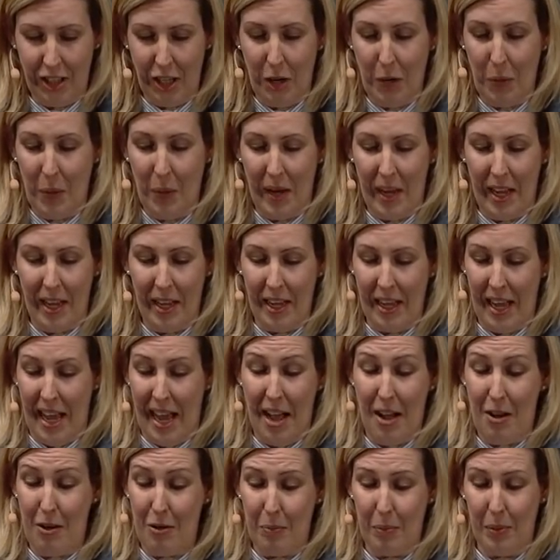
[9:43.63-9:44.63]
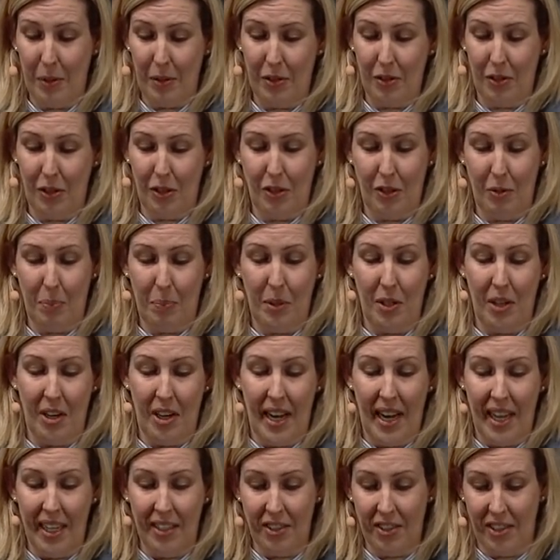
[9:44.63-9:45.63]
No way out but just to put
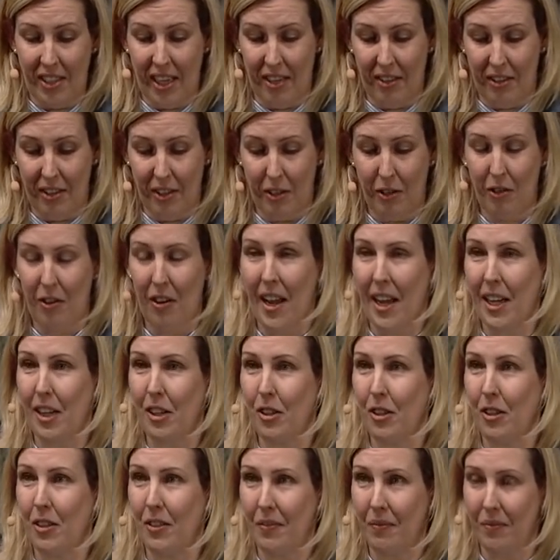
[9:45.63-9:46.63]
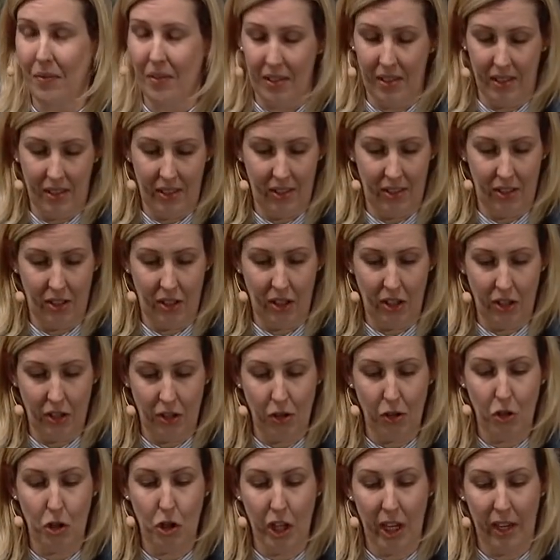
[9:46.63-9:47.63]
our heads down and crack on. So the
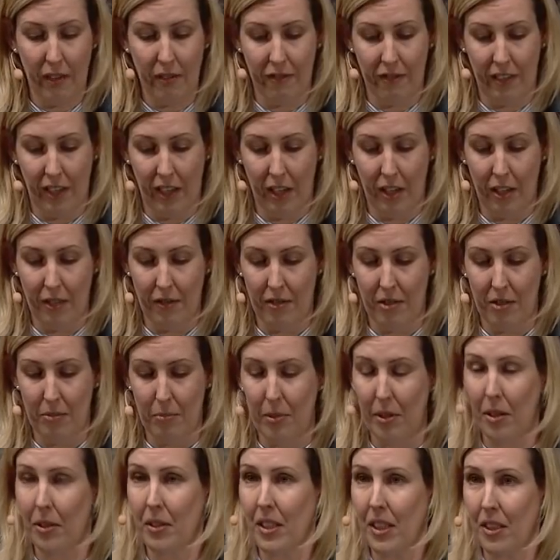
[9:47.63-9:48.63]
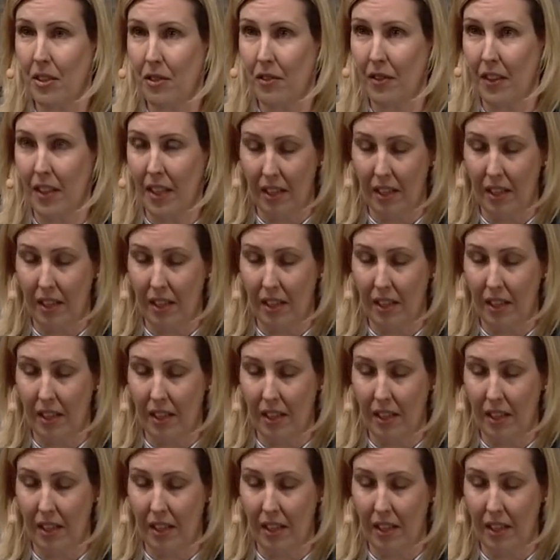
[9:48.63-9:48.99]
sous chef fell over and broke his